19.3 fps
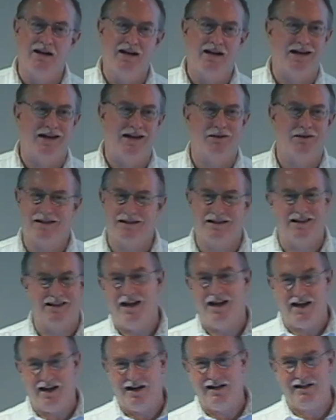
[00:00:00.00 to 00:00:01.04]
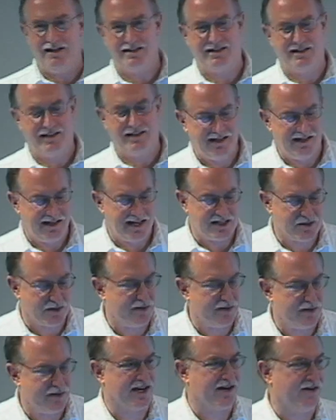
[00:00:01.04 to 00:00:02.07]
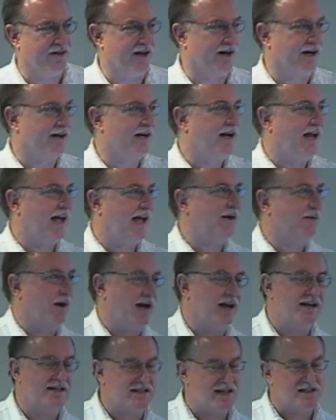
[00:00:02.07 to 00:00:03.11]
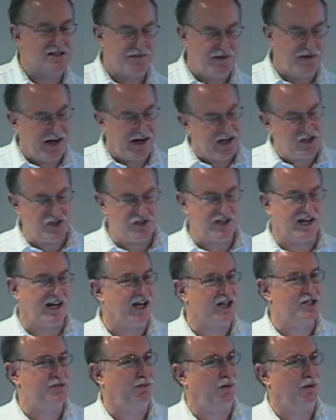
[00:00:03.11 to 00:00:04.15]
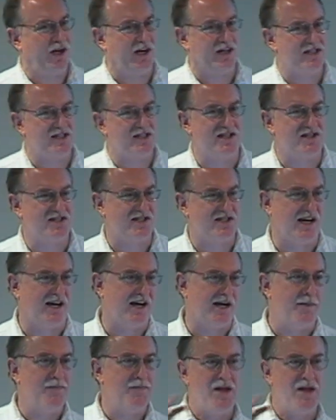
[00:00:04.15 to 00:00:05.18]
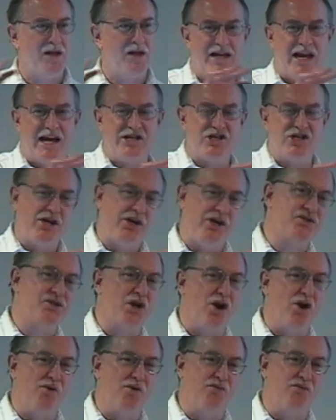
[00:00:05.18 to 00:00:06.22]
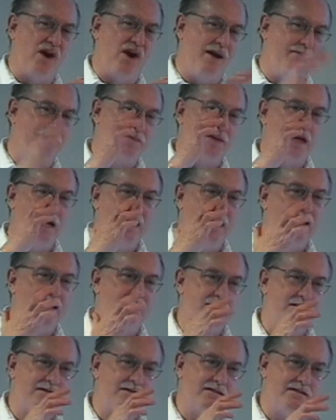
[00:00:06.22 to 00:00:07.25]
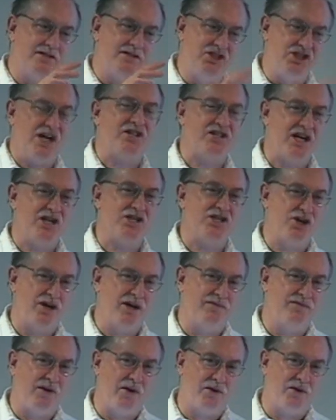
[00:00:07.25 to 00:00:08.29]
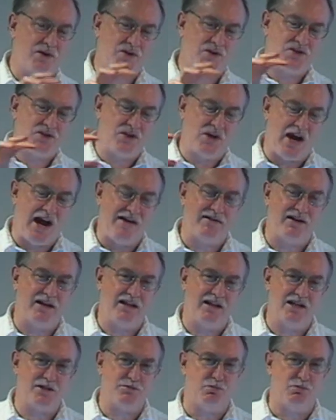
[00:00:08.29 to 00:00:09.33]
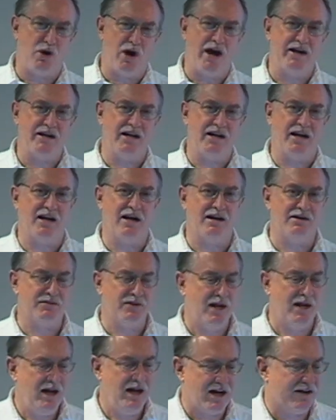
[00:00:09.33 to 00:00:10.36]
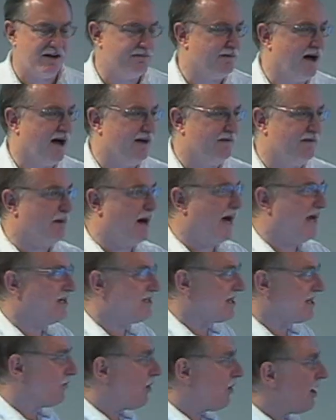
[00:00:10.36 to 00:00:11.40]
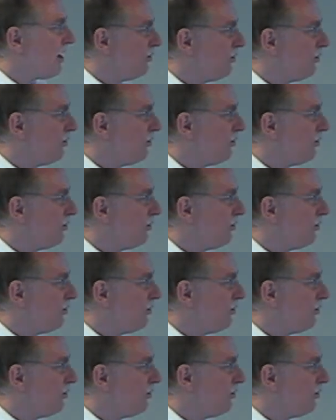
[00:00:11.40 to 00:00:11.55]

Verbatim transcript: I'm like, yeah, that's why we sent you there. Anyway, it's, it's a very interesting experience to see the engineers go from just engineering focus to having this broadening of, of, of minds and, and